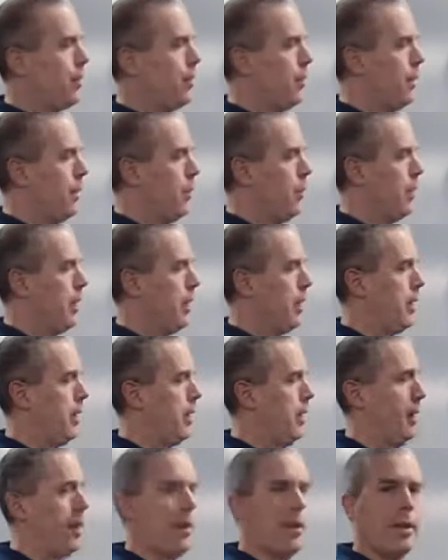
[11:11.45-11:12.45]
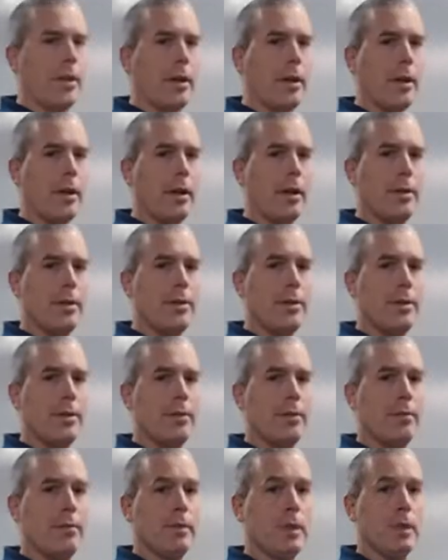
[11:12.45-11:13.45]
so that when it
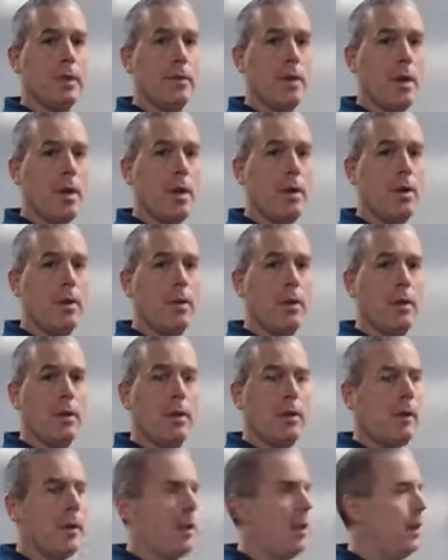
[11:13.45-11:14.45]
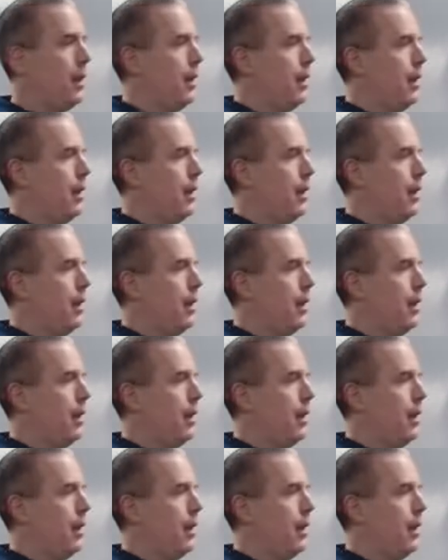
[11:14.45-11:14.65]
thaws, you know.